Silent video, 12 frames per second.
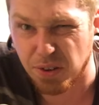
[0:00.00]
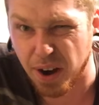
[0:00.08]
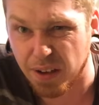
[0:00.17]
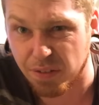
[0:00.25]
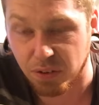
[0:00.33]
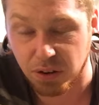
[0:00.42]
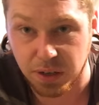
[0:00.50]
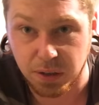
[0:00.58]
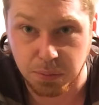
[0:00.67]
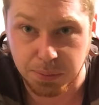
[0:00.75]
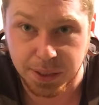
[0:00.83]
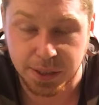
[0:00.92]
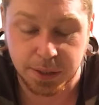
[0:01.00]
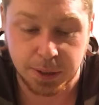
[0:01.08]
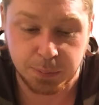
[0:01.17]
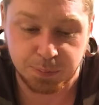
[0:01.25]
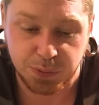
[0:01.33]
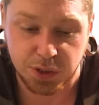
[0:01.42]
hairdryer for a little bit
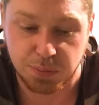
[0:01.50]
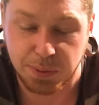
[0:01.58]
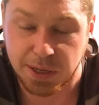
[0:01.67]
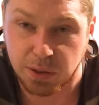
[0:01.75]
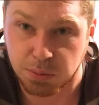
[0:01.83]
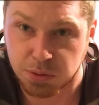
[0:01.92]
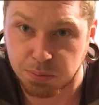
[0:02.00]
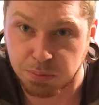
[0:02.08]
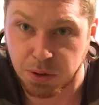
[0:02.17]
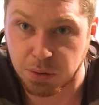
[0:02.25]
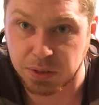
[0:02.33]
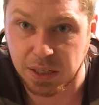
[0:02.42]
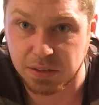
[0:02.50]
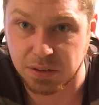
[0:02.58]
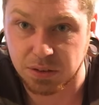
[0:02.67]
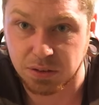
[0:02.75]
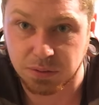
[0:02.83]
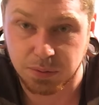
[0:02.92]
to speed up some
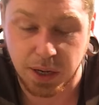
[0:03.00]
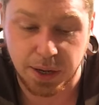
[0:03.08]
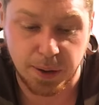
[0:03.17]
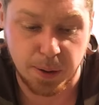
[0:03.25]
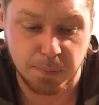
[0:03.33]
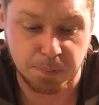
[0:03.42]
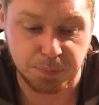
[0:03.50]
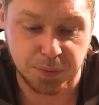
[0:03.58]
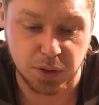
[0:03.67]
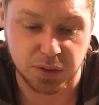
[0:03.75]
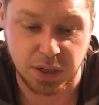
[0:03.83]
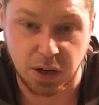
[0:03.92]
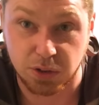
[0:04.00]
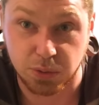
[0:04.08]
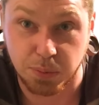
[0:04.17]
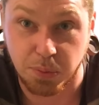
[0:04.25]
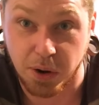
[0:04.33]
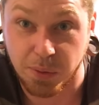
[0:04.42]
processes because um, I got to
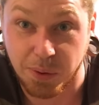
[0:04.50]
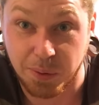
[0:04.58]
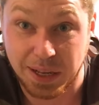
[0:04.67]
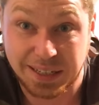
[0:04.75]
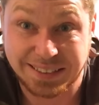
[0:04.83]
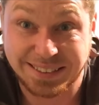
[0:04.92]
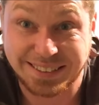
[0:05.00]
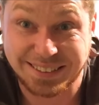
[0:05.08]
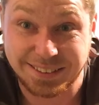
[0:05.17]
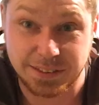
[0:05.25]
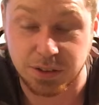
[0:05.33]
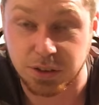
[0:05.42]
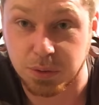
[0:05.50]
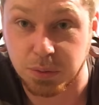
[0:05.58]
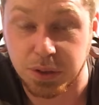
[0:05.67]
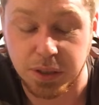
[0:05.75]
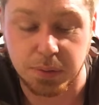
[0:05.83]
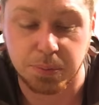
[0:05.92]
a point where I was like, ah, it's not going to
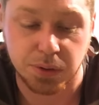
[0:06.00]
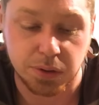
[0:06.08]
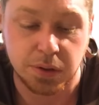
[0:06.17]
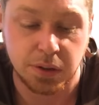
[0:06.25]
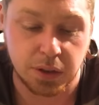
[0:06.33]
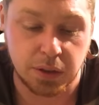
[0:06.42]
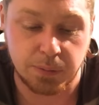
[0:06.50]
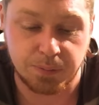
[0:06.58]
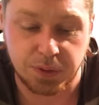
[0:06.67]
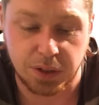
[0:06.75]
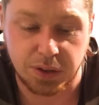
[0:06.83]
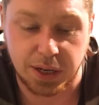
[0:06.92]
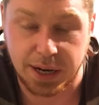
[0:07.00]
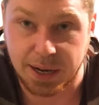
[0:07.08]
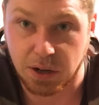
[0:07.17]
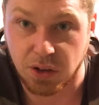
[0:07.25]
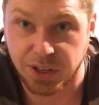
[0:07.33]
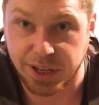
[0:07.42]
work. But then I
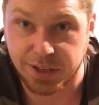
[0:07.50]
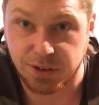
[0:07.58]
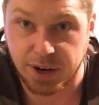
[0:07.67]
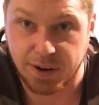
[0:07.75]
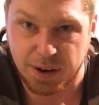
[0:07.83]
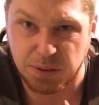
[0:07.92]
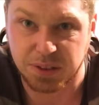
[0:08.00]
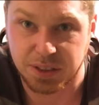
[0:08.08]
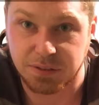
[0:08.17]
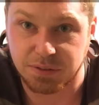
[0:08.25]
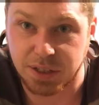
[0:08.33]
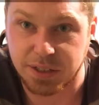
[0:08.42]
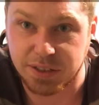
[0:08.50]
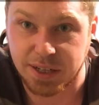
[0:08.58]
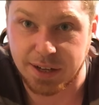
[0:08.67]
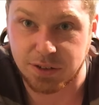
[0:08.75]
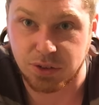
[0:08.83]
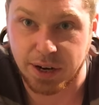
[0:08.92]
got the hairdryer out and it, it
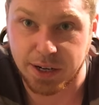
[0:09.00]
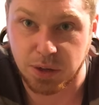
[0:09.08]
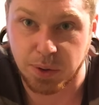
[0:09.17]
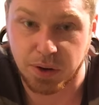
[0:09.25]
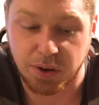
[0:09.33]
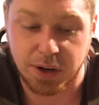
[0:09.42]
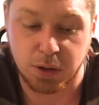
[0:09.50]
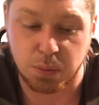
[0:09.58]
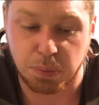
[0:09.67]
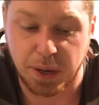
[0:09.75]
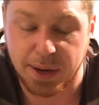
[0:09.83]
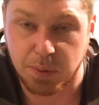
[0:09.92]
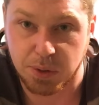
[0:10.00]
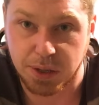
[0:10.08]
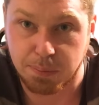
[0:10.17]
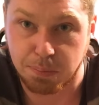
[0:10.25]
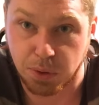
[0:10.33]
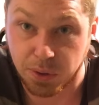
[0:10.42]
started drying quicker and I could play with it
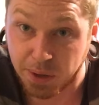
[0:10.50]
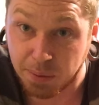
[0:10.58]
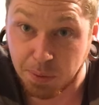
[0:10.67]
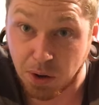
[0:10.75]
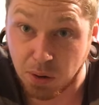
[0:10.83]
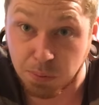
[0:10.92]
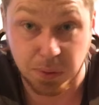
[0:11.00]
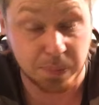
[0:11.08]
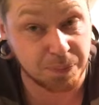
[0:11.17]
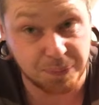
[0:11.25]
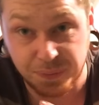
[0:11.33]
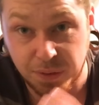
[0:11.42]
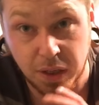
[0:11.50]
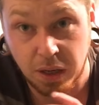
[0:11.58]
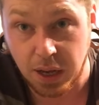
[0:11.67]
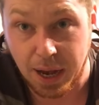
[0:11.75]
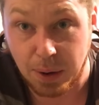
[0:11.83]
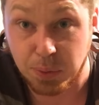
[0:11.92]
and pulling it more. But
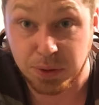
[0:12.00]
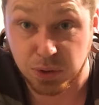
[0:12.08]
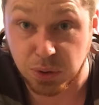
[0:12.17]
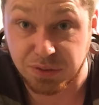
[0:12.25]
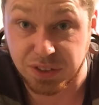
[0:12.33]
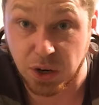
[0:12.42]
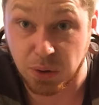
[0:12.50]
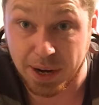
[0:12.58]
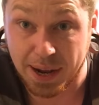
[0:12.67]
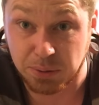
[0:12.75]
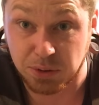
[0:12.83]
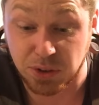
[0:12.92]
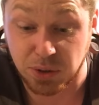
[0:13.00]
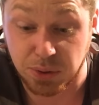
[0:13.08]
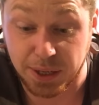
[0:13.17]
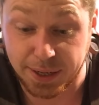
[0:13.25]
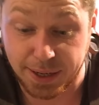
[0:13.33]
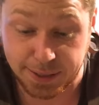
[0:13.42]
I will do a video on how to do
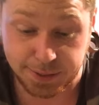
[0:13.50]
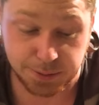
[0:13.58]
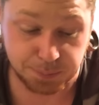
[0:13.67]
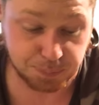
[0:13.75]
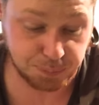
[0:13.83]
that, guys.